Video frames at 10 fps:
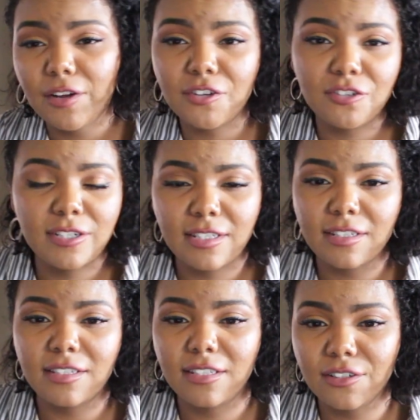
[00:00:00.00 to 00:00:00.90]
of countries
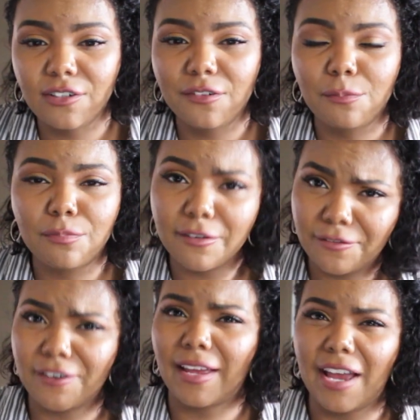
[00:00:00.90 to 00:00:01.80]
still
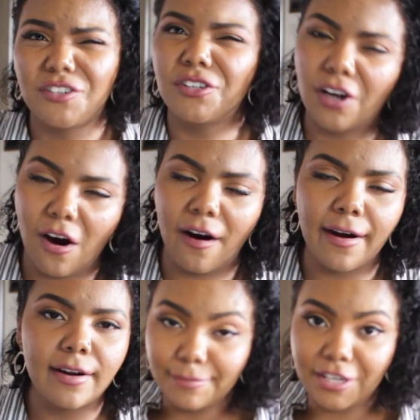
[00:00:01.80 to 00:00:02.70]
prefer cash to
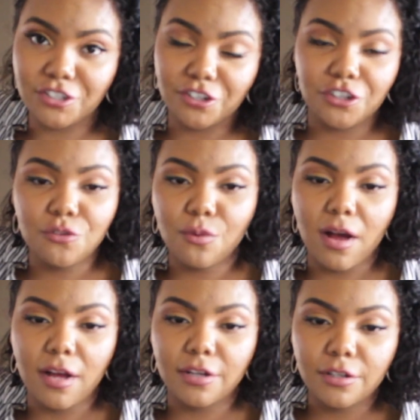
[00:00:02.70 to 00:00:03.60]
card. Make sure
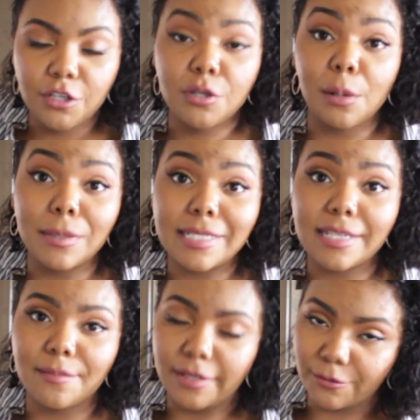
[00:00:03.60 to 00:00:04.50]
you know what's
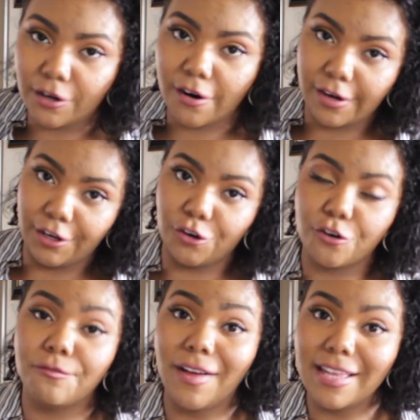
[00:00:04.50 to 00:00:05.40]
up regarding
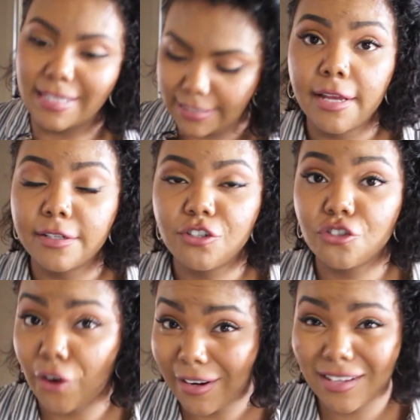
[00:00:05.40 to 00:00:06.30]
your funds, and
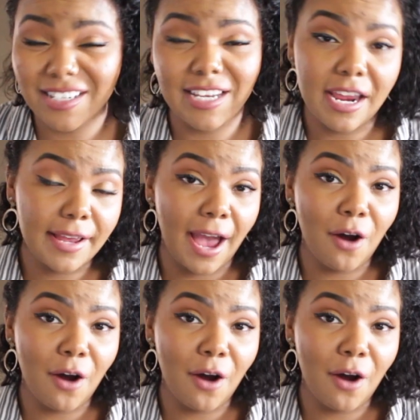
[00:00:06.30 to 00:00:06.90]
try not to take